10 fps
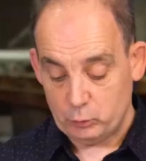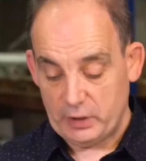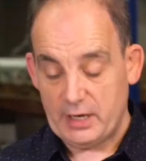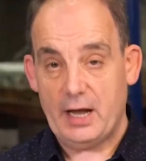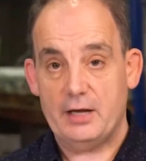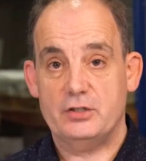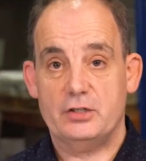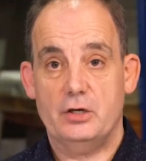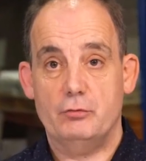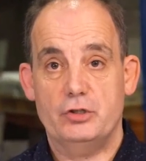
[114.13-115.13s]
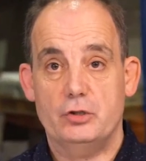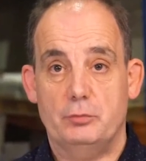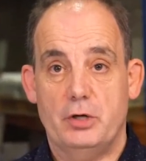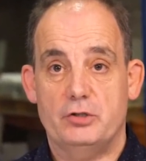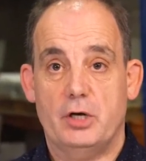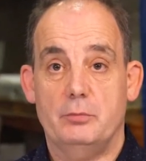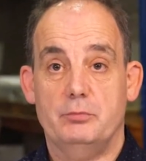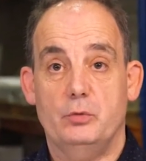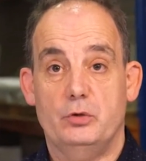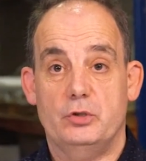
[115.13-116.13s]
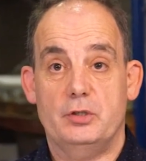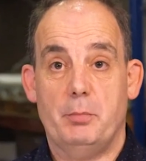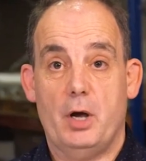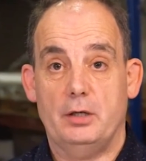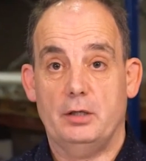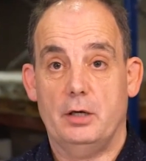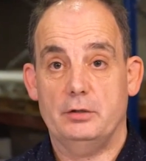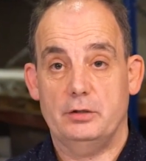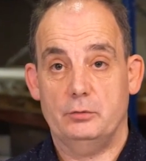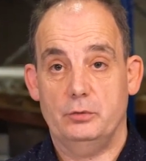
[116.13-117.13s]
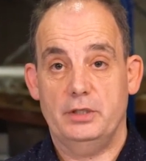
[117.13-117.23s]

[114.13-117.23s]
We had an original prototype, which was a bike light that